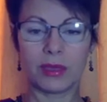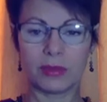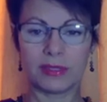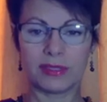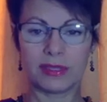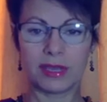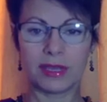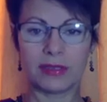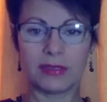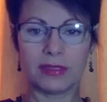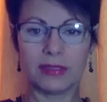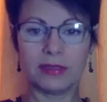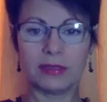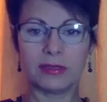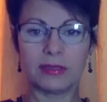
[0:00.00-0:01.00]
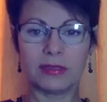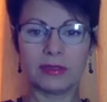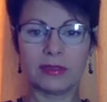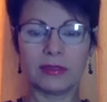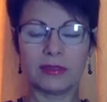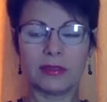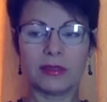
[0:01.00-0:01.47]
silent.
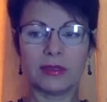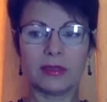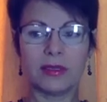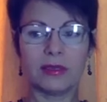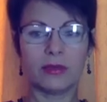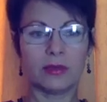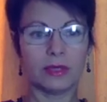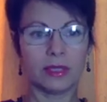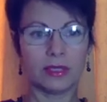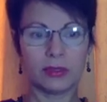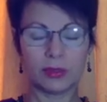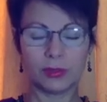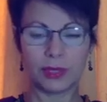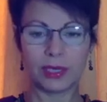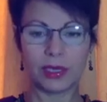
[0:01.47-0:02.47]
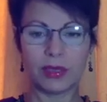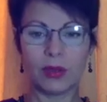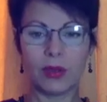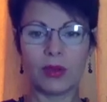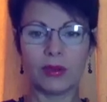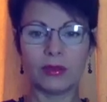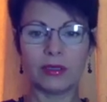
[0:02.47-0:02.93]
You need to be
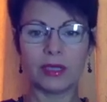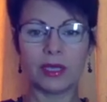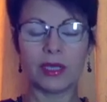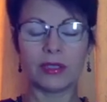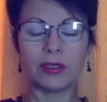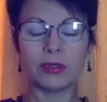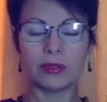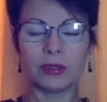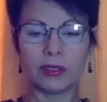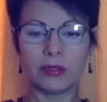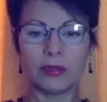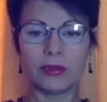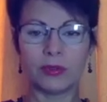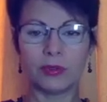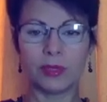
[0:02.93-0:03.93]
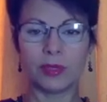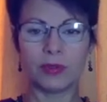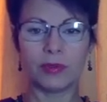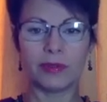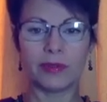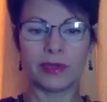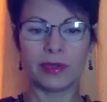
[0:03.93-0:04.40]
alone, and you need to be
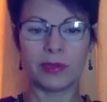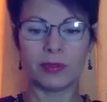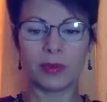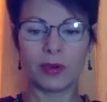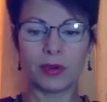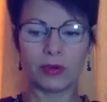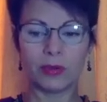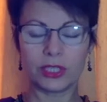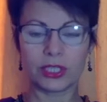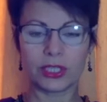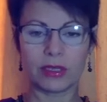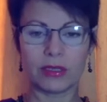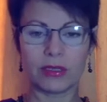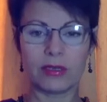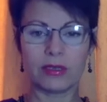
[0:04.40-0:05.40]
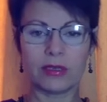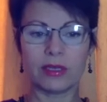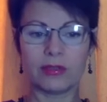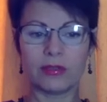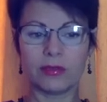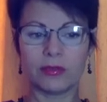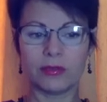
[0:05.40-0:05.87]
with the emotion
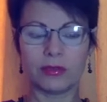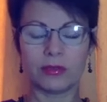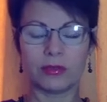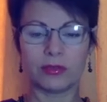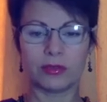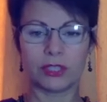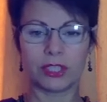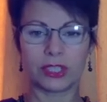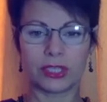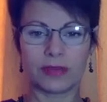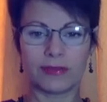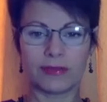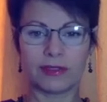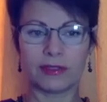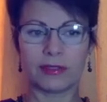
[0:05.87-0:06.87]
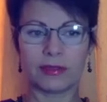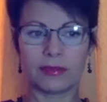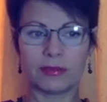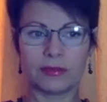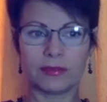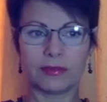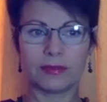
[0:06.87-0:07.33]
that you want to shift.
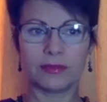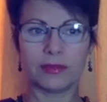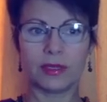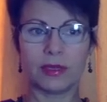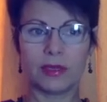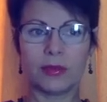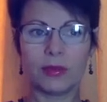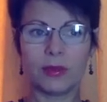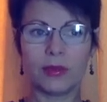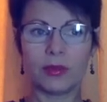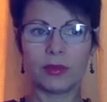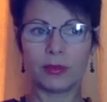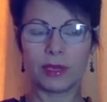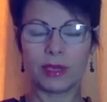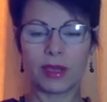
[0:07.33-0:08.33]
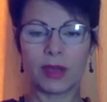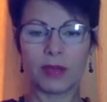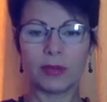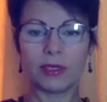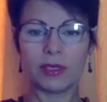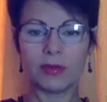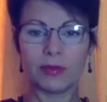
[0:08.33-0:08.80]
You're
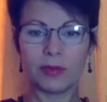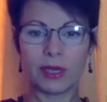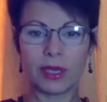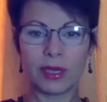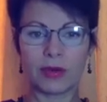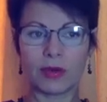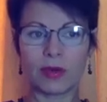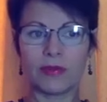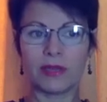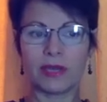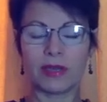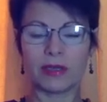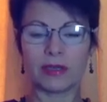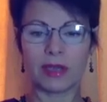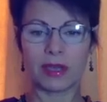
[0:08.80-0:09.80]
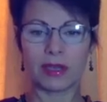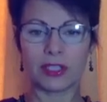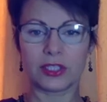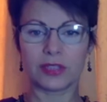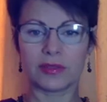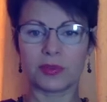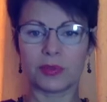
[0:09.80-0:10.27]
becoming aware of the
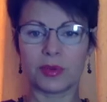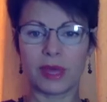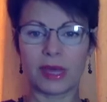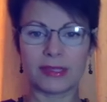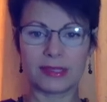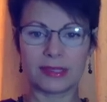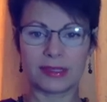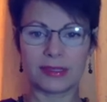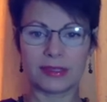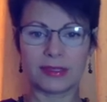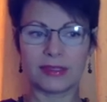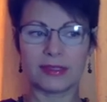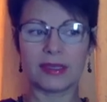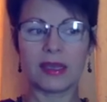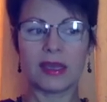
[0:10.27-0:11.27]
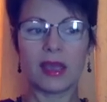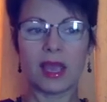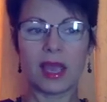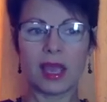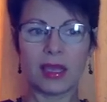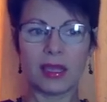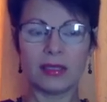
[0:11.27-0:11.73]
unconscious processes
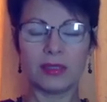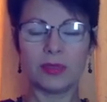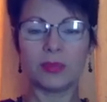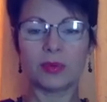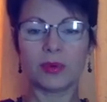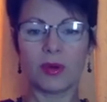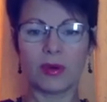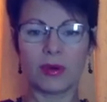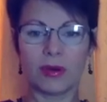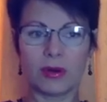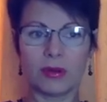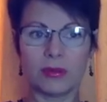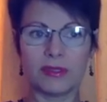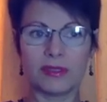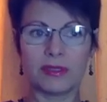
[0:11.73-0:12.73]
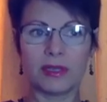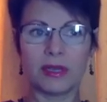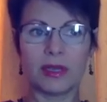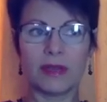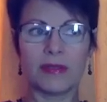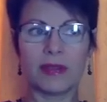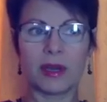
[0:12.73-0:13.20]
and programs
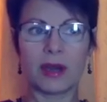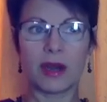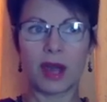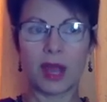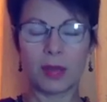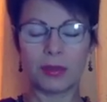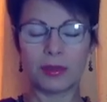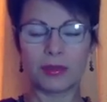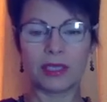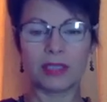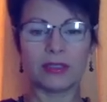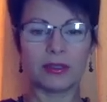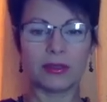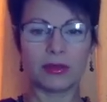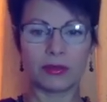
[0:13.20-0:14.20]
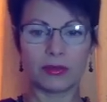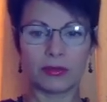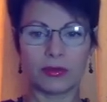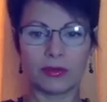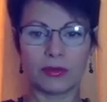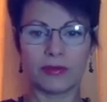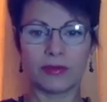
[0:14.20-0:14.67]
that are operating through
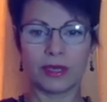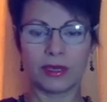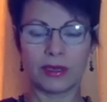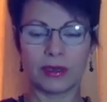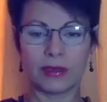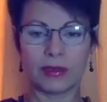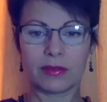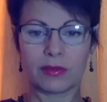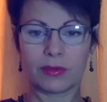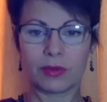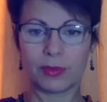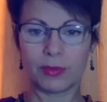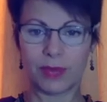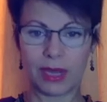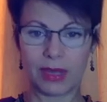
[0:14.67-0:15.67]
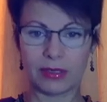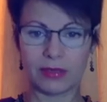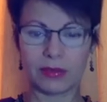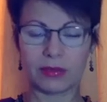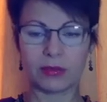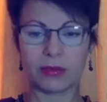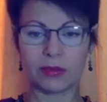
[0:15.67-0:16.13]
your vehicle, through your body,
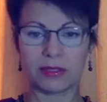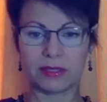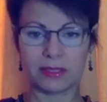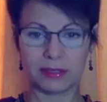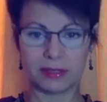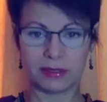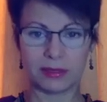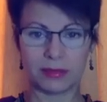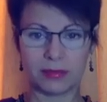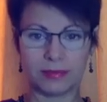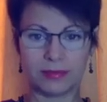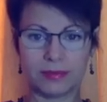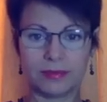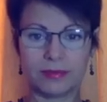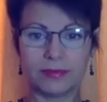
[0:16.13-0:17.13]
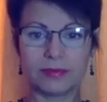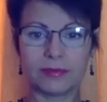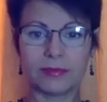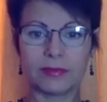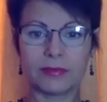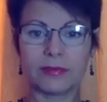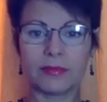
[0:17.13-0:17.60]
through your system.
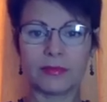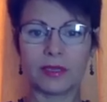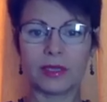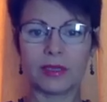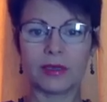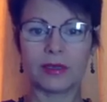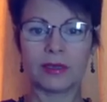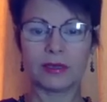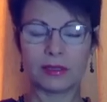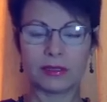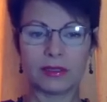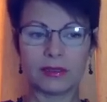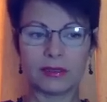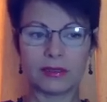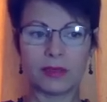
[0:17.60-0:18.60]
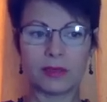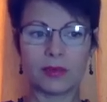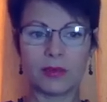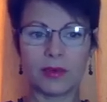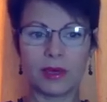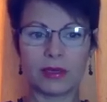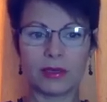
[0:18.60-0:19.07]
This is step
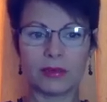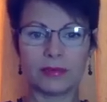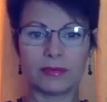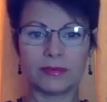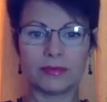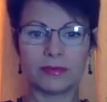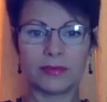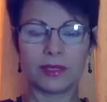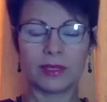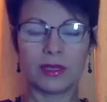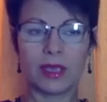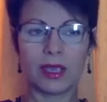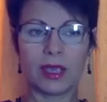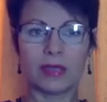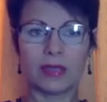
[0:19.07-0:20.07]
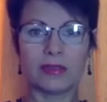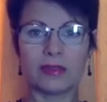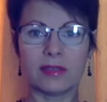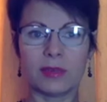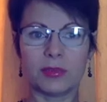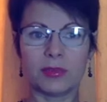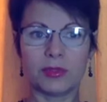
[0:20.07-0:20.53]
1. And
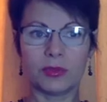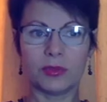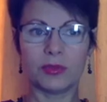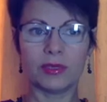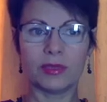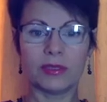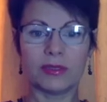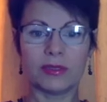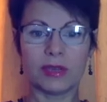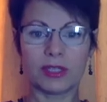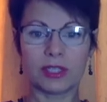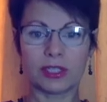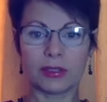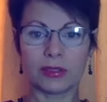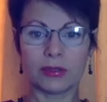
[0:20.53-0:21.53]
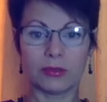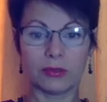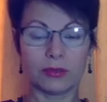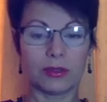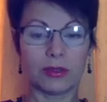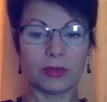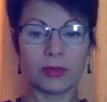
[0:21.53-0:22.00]
step 2 is actually
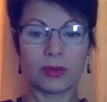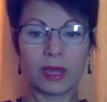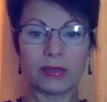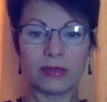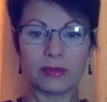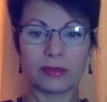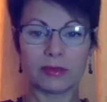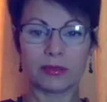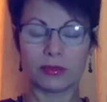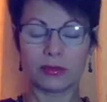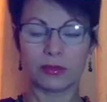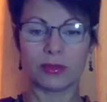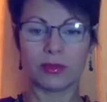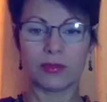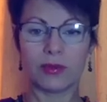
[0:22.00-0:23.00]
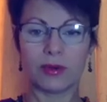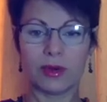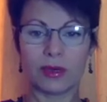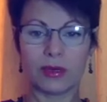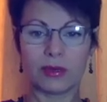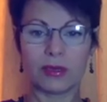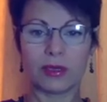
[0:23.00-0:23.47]
doing the process, to do the
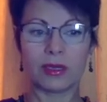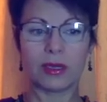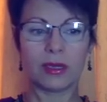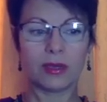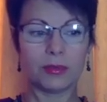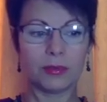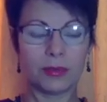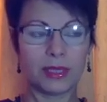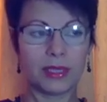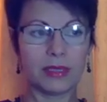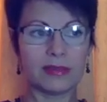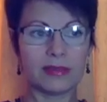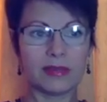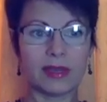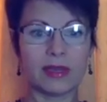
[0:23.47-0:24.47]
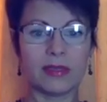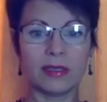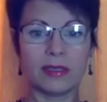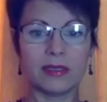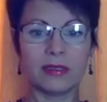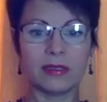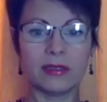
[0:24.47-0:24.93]
work. Be
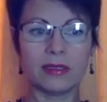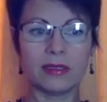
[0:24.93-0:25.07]
silent,